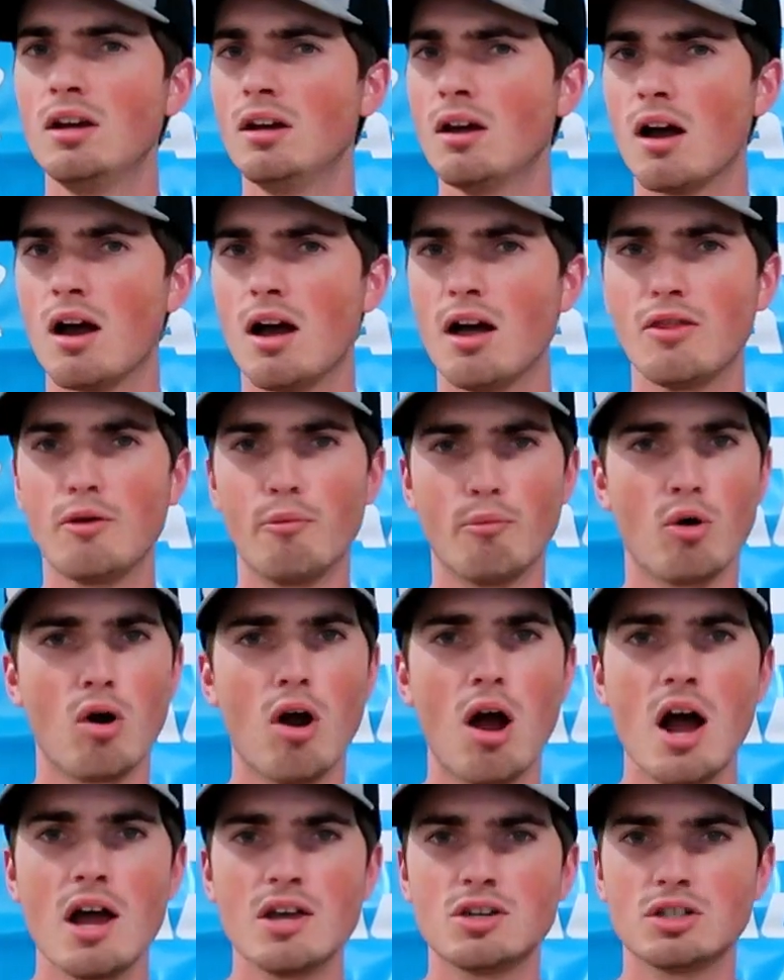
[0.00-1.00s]
The
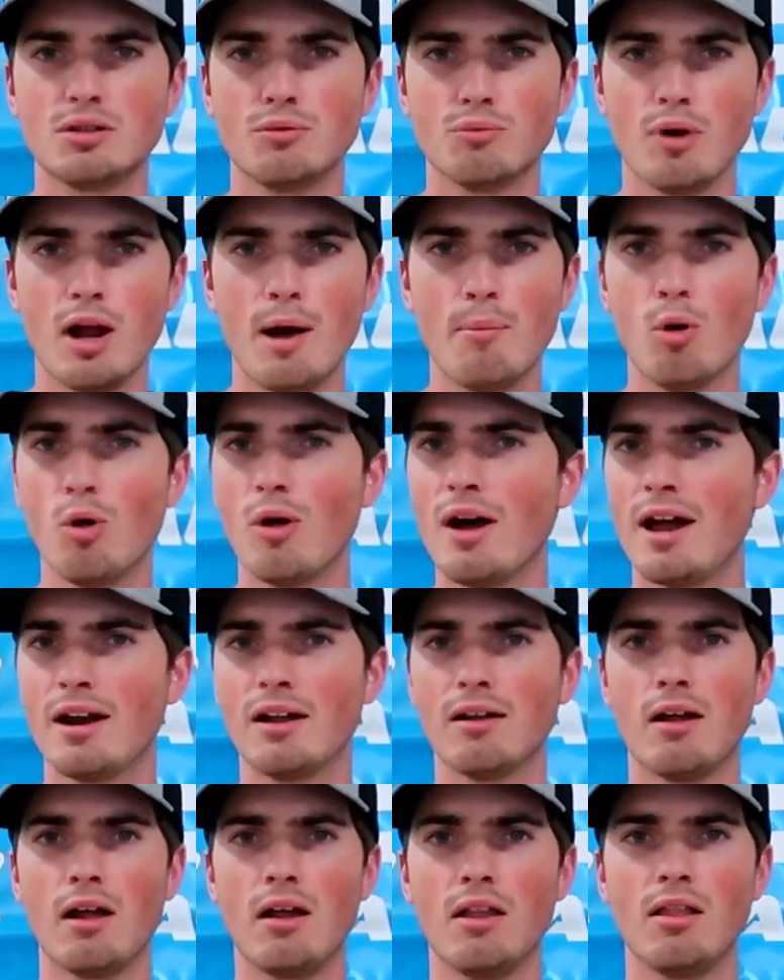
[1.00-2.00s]
Mirage and Rebel had
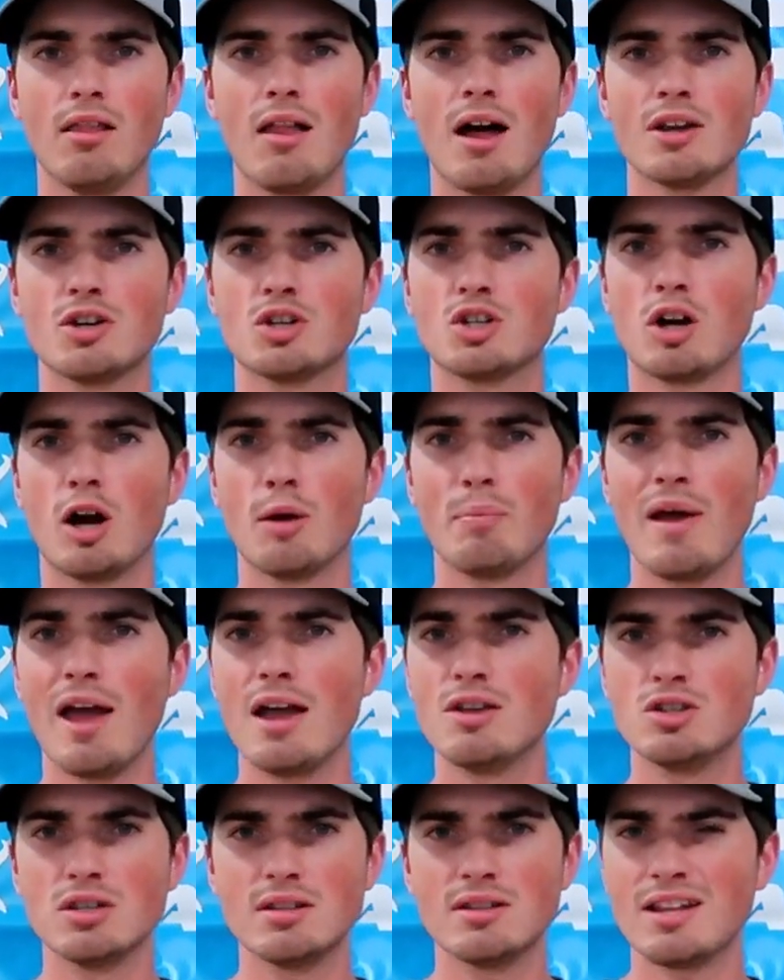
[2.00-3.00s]
a lot of sharp
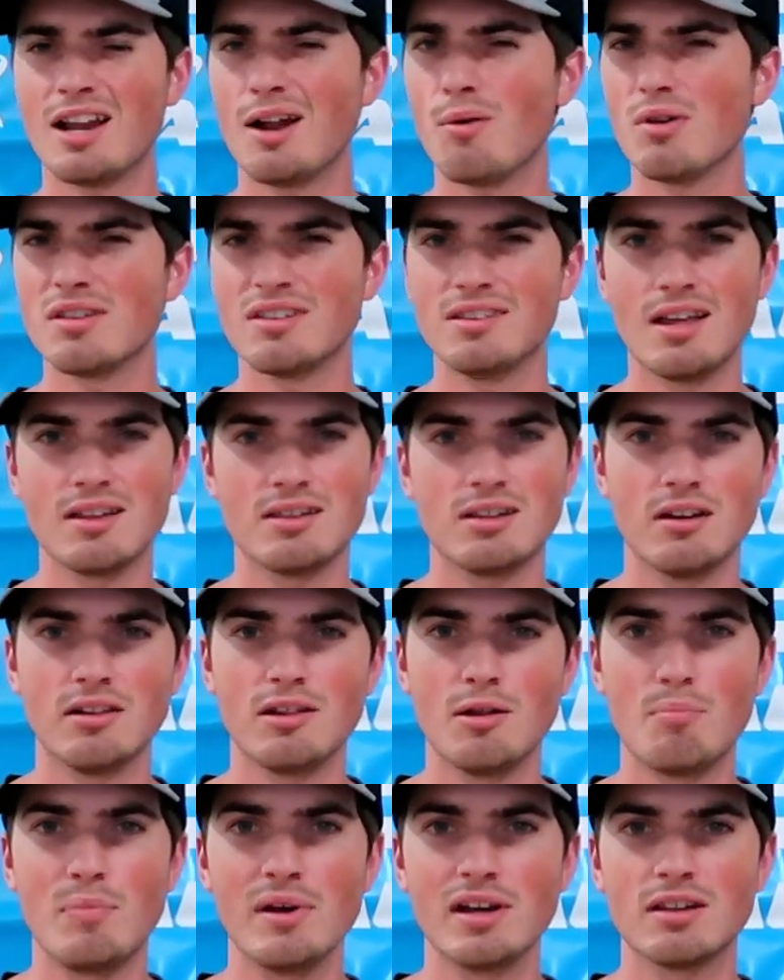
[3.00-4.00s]
edges that I wasn't
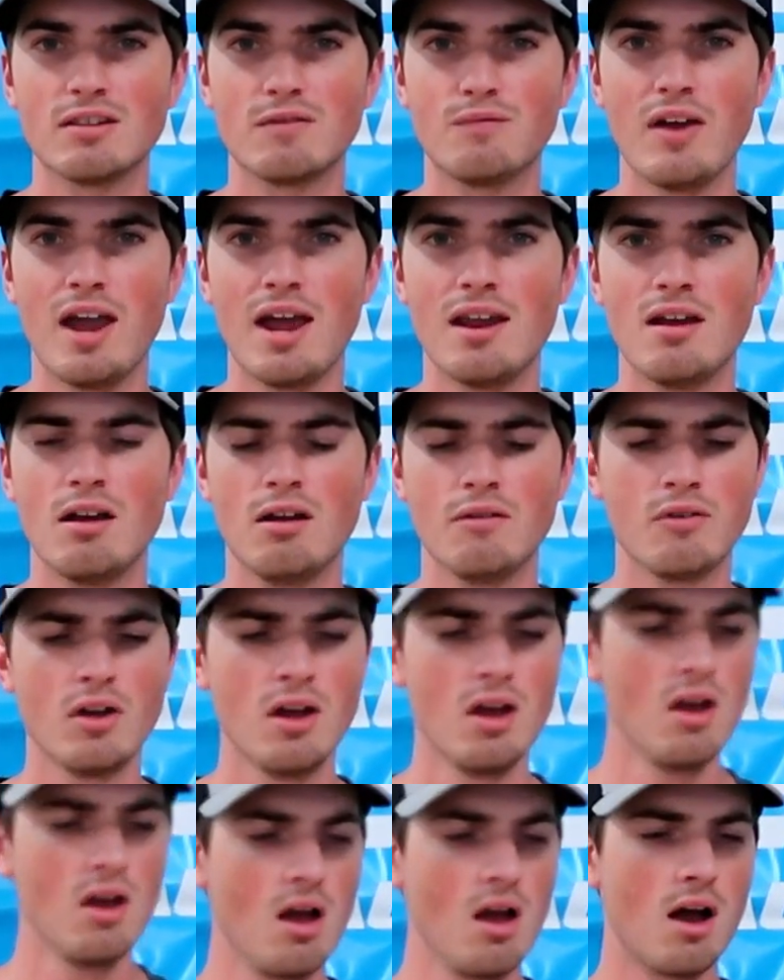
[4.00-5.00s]
necessarily the biggest fan of.
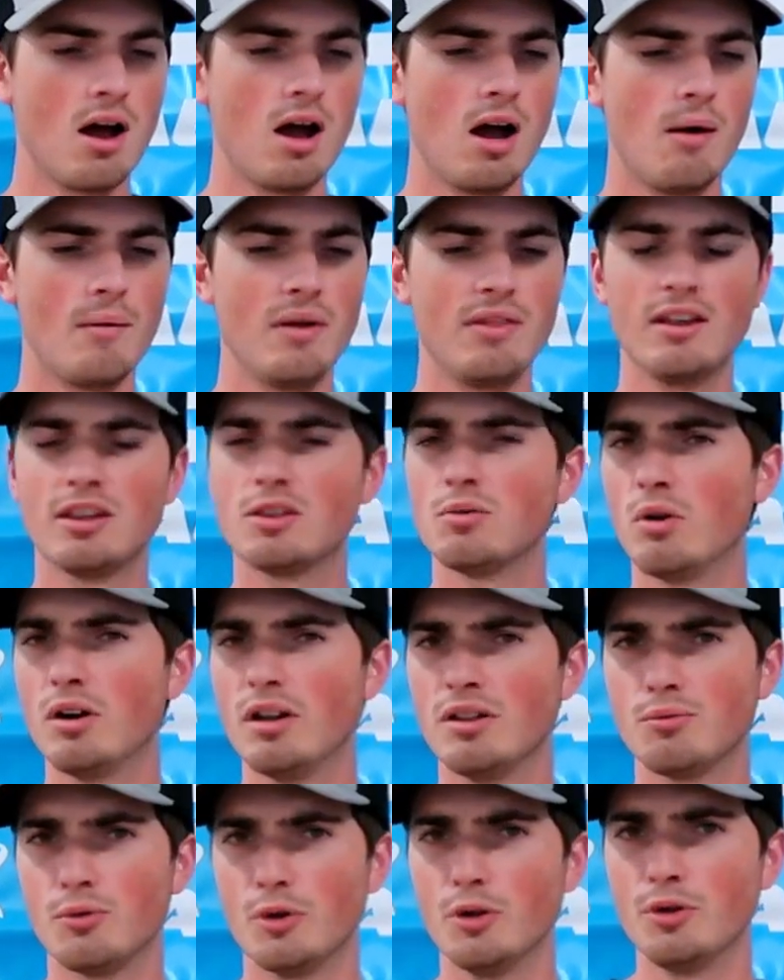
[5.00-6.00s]
And this one
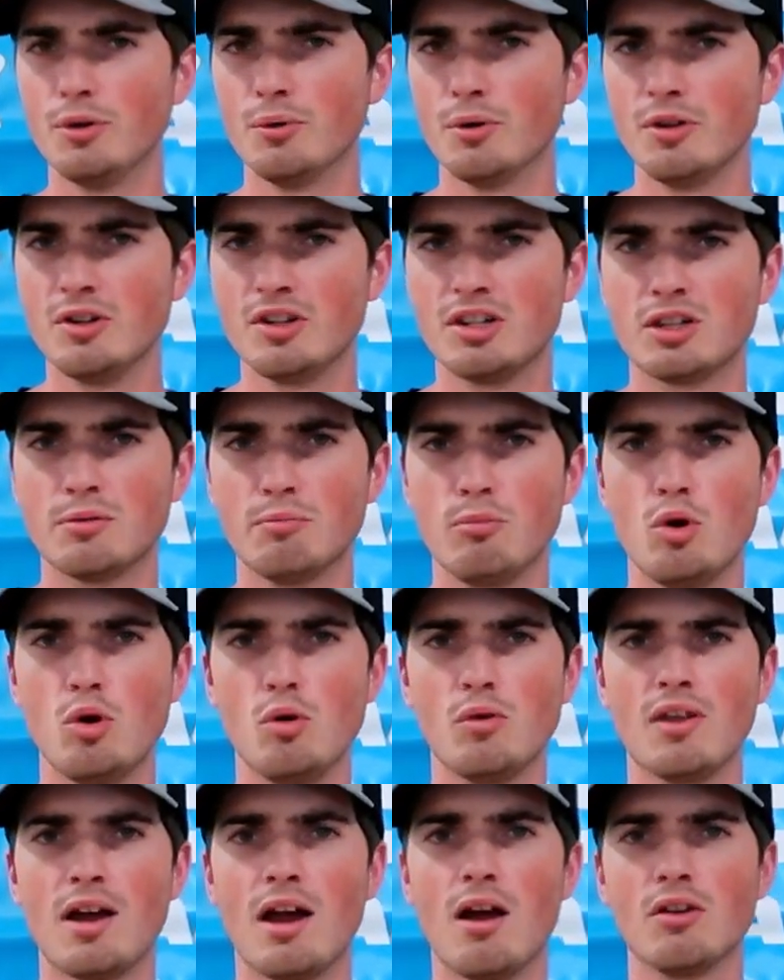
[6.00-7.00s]
is really, really
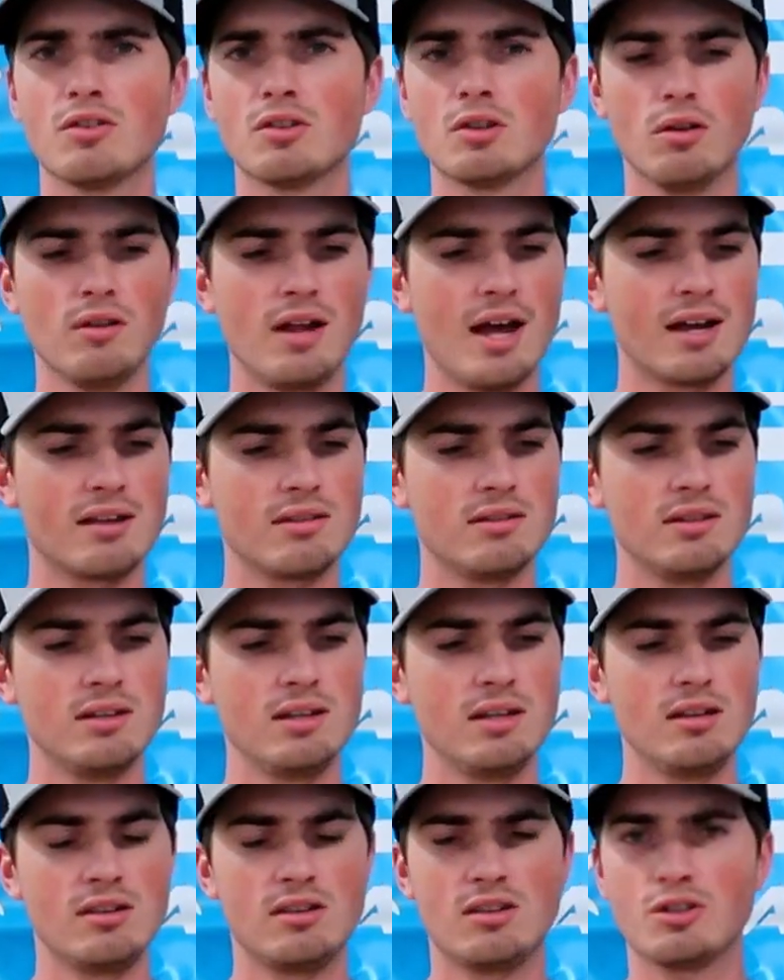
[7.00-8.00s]
smooth. I also like
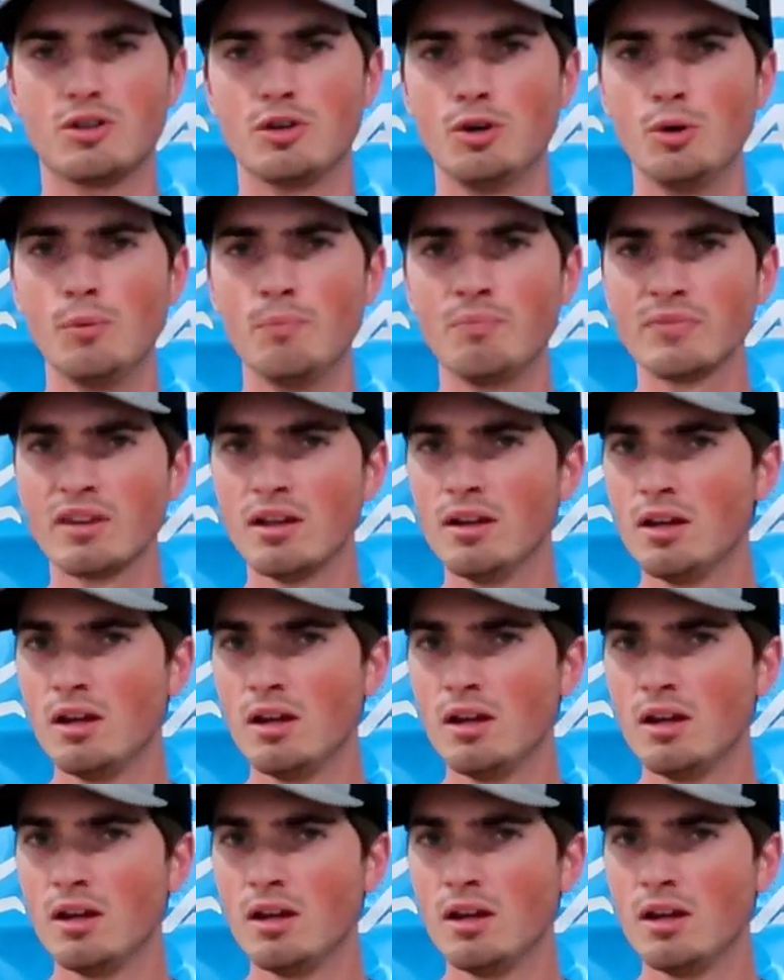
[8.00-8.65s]
the scoop.